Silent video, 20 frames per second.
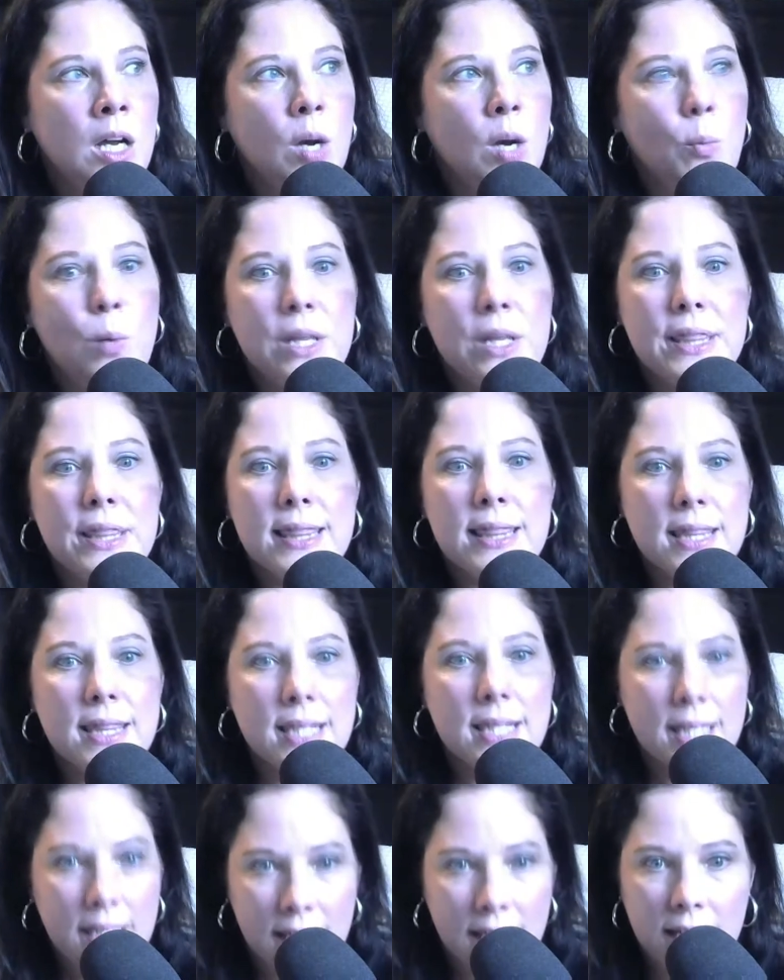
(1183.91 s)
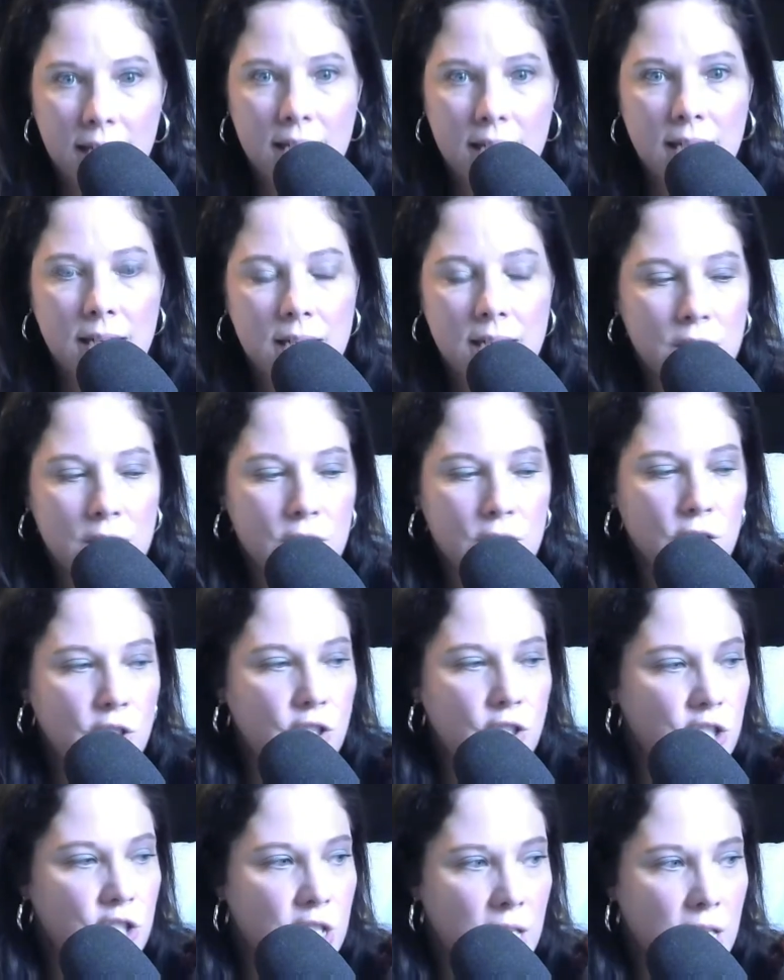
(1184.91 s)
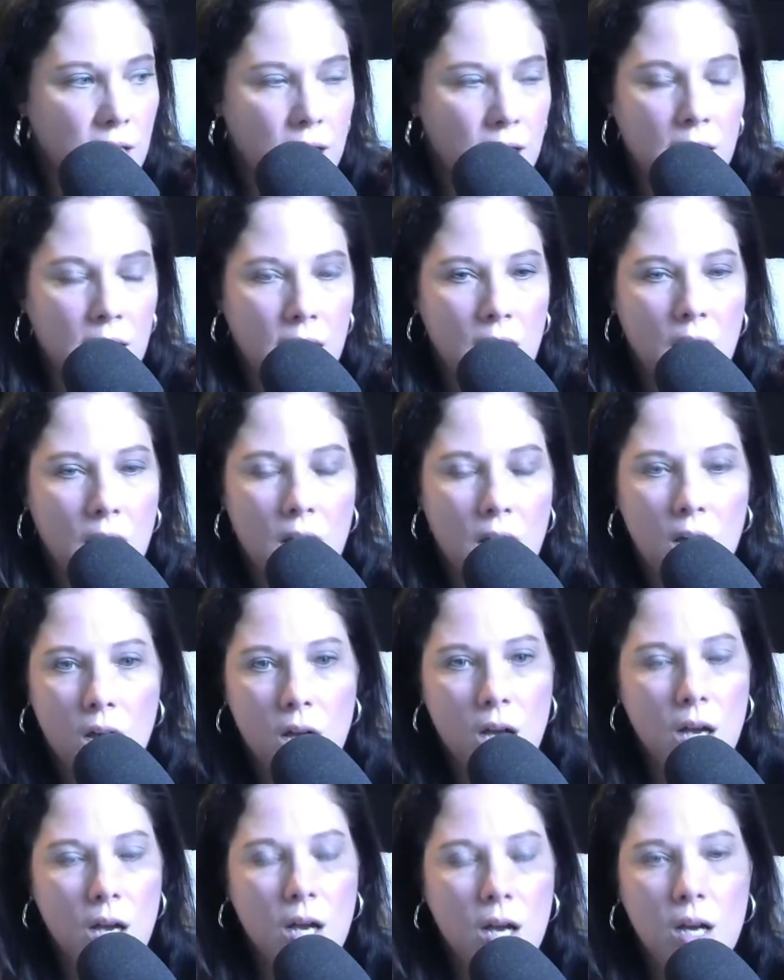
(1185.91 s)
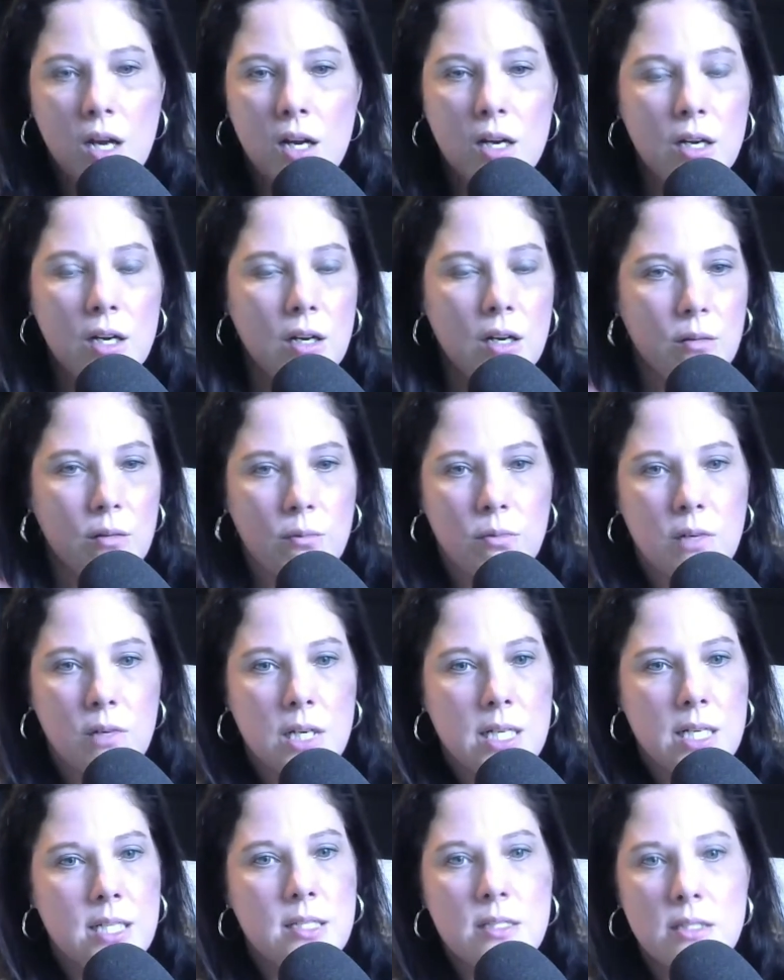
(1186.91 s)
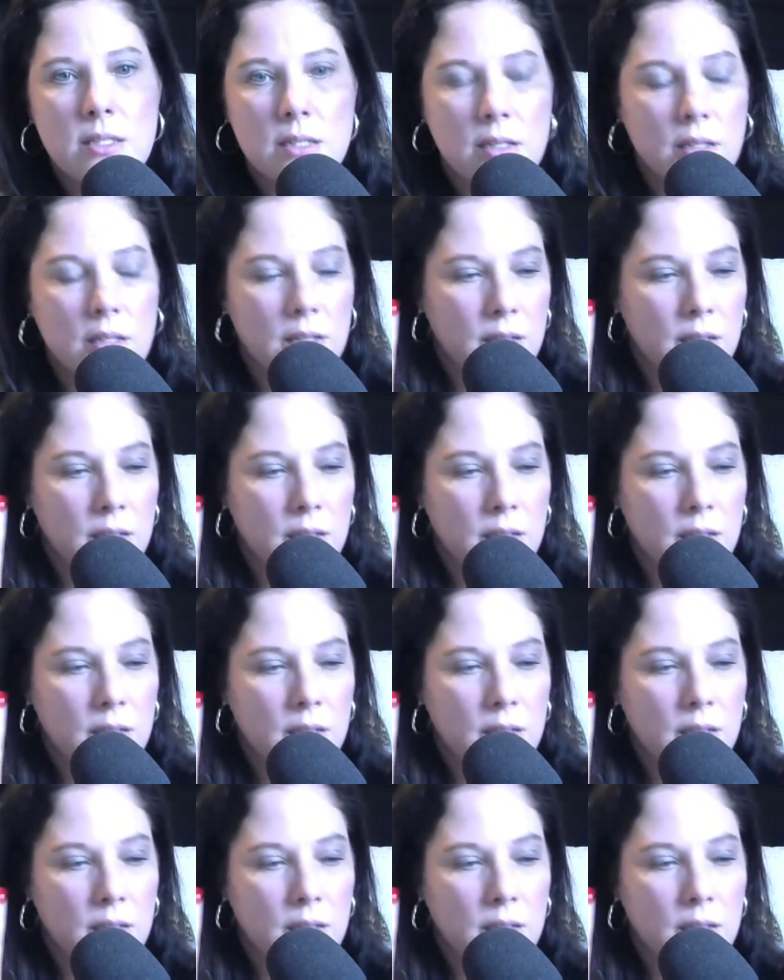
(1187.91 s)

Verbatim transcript: would think she was